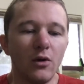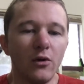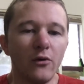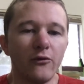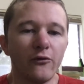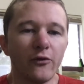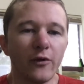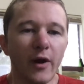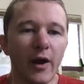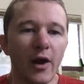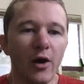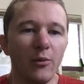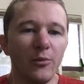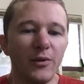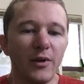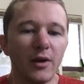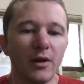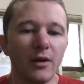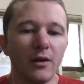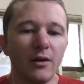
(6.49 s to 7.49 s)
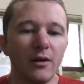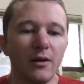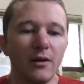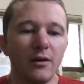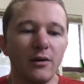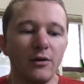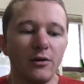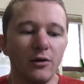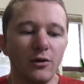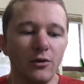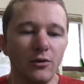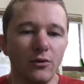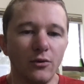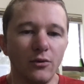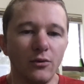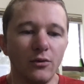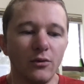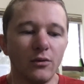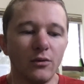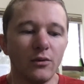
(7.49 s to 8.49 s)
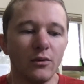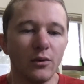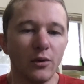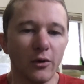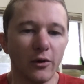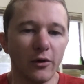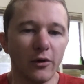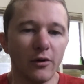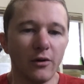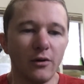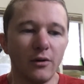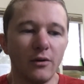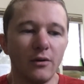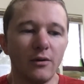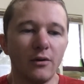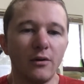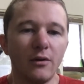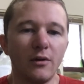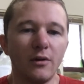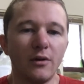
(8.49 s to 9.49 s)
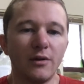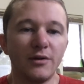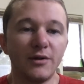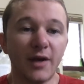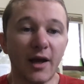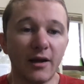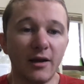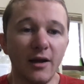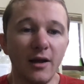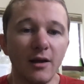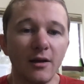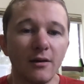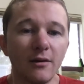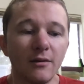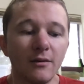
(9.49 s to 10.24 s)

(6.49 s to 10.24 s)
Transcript: for helping you learn technique,